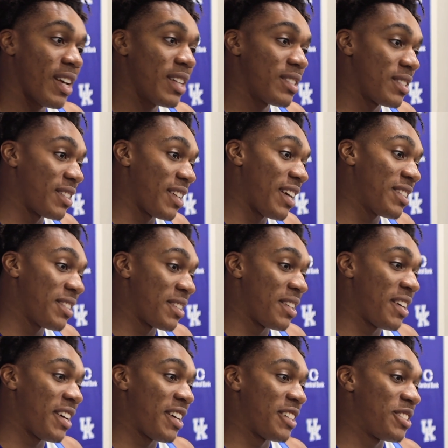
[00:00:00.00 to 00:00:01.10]
That's the
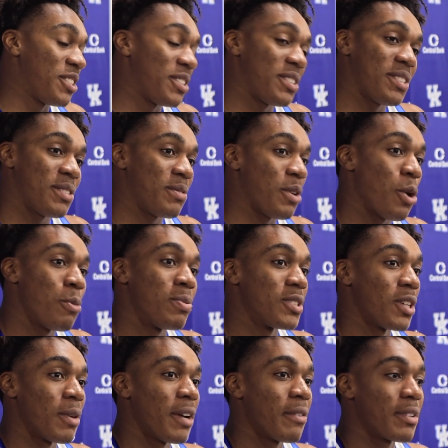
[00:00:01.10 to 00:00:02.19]
thing. It just opens
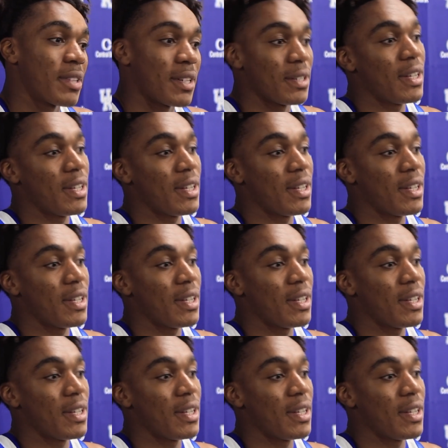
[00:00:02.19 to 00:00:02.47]
up everything.